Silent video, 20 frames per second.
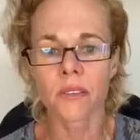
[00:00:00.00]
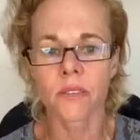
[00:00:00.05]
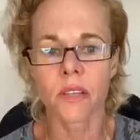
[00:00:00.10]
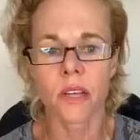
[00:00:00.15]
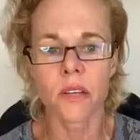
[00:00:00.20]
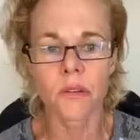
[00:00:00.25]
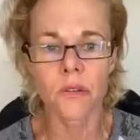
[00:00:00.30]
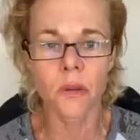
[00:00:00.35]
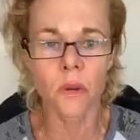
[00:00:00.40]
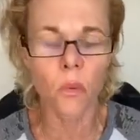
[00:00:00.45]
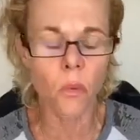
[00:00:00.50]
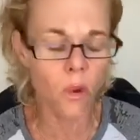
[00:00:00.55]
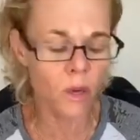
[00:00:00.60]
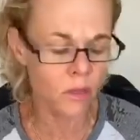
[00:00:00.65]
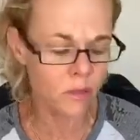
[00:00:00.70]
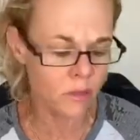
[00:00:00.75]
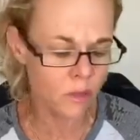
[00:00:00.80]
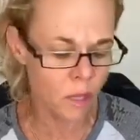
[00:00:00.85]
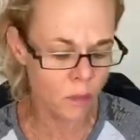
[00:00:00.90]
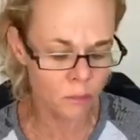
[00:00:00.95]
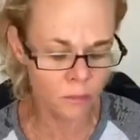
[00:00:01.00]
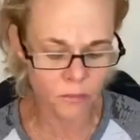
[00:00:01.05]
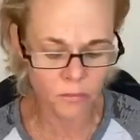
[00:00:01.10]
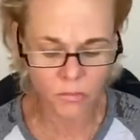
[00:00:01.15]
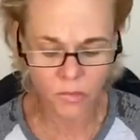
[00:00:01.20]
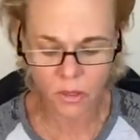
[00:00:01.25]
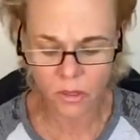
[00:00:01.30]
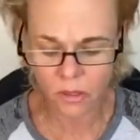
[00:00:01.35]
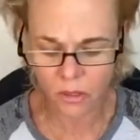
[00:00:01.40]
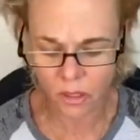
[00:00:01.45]
Sandra, what is up?
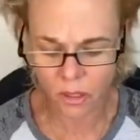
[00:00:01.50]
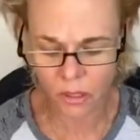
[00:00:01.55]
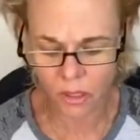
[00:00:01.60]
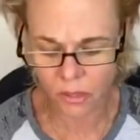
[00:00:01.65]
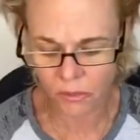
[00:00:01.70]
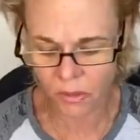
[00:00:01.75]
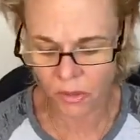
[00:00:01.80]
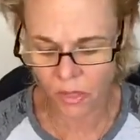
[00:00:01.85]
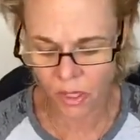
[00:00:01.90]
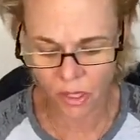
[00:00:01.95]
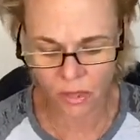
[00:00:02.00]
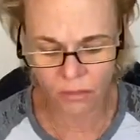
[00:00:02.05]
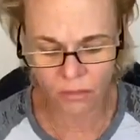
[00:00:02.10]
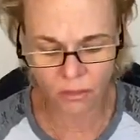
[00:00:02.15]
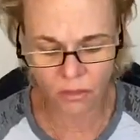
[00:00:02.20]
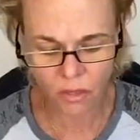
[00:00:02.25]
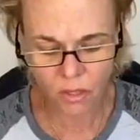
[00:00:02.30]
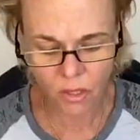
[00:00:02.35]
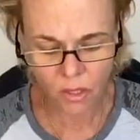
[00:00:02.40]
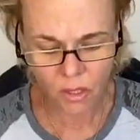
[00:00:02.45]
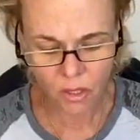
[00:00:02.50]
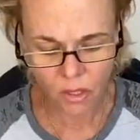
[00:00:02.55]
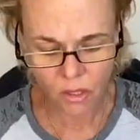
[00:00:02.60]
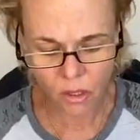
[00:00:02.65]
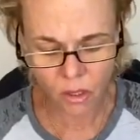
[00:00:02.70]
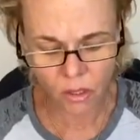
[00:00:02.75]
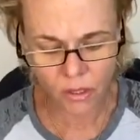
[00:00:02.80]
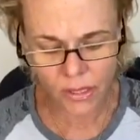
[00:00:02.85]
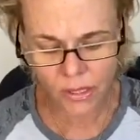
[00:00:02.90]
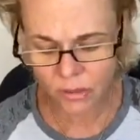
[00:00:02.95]
I love you guys.
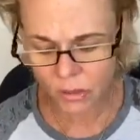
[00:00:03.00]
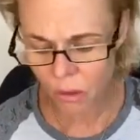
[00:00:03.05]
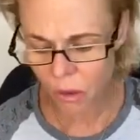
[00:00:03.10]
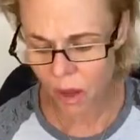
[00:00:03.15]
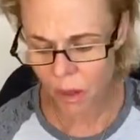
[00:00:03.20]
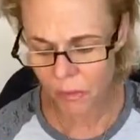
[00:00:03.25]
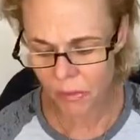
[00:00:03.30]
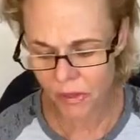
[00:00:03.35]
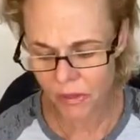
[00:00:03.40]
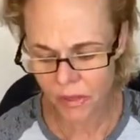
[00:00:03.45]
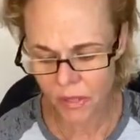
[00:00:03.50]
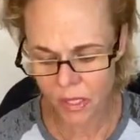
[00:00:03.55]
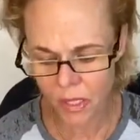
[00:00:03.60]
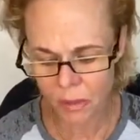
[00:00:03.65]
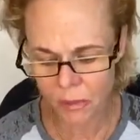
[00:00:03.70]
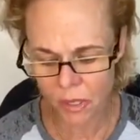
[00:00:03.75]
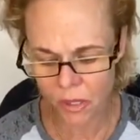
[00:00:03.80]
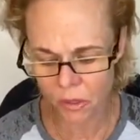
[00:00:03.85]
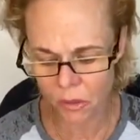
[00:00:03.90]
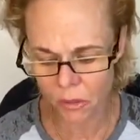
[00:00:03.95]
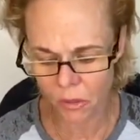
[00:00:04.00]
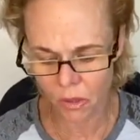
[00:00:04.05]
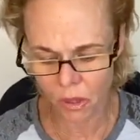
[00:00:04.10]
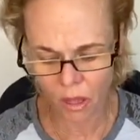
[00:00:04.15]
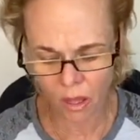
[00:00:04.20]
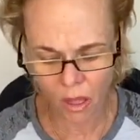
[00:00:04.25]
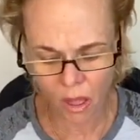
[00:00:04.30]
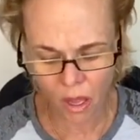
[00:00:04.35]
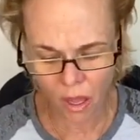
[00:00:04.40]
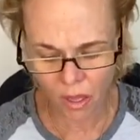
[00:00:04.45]
Carlito, I've been thinking about you a
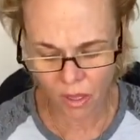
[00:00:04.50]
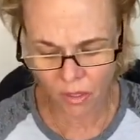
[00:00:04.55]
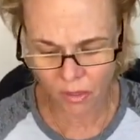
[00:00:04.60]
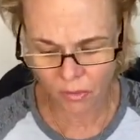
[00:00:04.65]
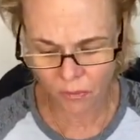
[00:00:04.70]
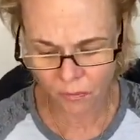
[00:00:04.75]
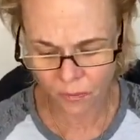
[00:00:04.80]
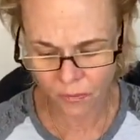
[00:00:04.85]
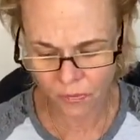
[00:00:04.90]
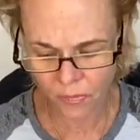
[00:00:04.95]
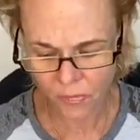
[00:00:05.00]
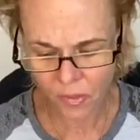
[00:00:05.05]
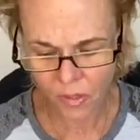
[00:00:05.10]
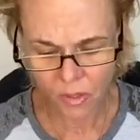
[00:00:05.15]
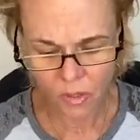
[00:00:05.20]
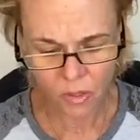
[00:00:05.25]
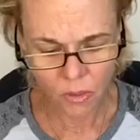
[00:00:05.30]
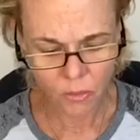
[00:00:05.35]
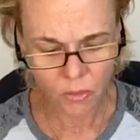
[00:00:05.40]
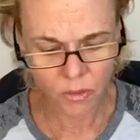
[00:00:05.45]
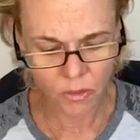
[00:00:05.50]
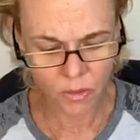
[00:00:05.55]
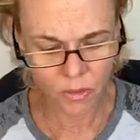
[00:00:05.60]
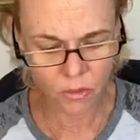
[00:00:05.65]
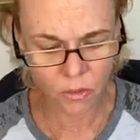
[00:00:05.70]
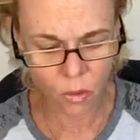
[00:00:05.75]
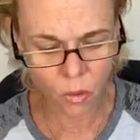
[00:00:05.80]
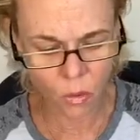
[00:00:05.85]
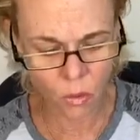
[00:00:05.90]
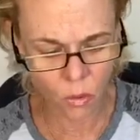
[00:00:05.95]
lot with
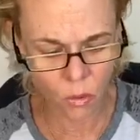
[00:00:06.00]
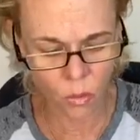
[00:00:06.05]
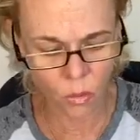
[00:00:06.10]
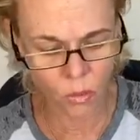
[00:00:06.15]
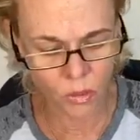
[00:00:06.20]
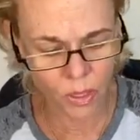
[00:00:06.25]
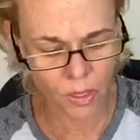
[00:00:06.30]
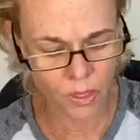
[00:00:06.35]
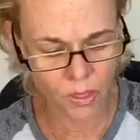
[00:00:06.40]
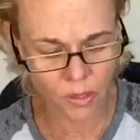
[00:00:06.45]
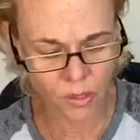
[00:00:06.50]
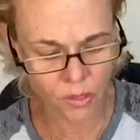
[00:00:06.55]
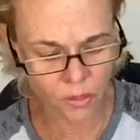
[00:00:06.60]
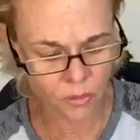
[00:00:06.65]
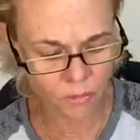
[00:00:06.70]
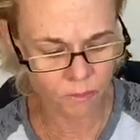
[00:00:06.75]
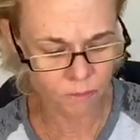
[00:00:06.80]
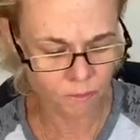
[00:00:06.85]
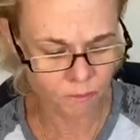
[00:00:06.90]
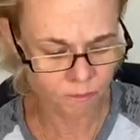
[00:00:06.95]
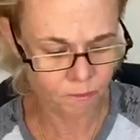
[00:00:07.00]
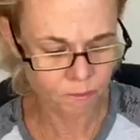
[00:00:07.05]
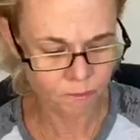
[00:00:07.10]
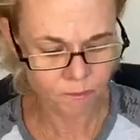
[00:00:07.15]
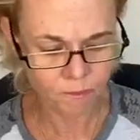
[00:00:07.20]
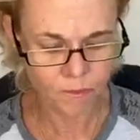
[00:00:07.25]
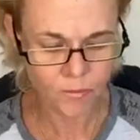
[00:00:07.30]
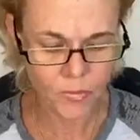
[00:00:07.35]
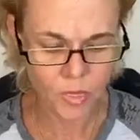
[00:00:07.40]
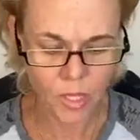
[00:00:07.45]
this whole like
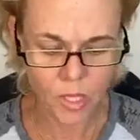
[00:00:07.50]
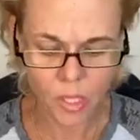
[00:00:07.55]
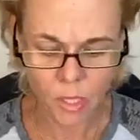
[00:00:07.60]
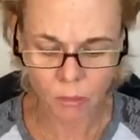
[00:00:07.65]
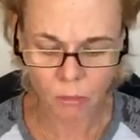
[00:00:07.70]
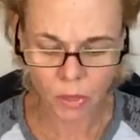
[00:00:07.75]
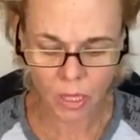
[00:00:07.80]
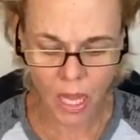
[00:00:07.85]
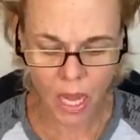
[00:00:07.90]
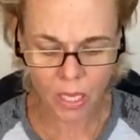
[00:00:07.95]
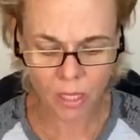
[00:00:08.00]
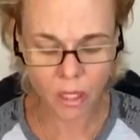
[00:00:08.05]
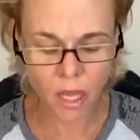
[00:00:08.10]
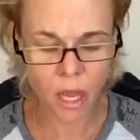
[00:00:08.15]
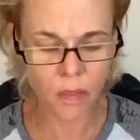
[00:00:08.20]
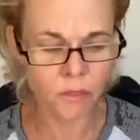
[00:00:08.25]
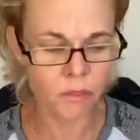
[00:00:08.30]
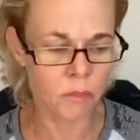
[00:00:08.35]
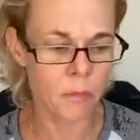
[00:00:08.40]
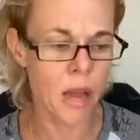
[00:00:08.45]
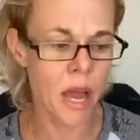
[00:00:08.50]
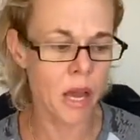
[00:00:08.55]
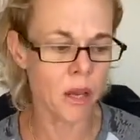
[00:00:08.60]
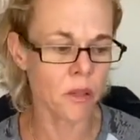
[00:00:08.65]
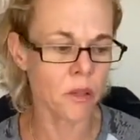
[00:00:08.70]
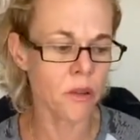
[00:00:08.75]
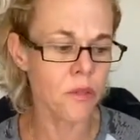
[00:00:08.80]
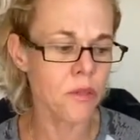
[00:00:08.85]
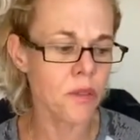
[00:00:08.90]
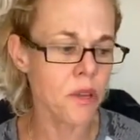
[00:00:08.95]
Black Lives
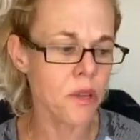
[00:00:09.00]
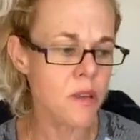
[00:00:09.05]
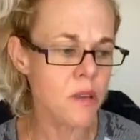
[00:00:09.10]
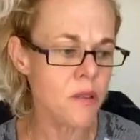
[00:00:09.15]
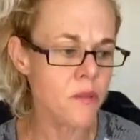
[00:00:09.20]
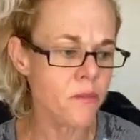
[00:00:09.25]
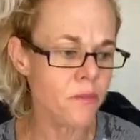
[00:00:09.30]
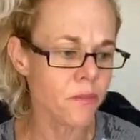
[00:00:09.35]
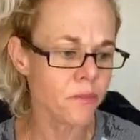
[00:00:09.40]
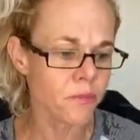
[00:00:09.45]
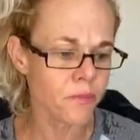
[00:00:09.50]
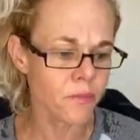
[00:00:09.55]
Matter thing.